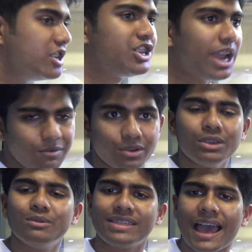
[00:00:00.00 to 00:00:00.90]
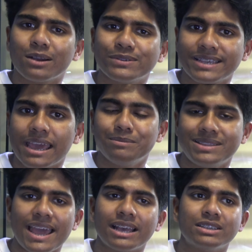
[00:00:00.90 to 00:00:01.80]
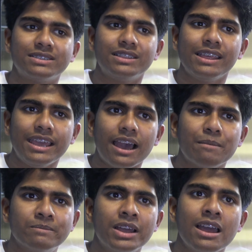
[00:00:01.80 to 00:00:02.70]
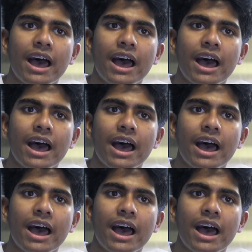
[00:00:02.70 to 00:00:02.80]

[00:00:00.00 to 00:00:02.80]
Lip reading: Generally with aquascape tanks, the I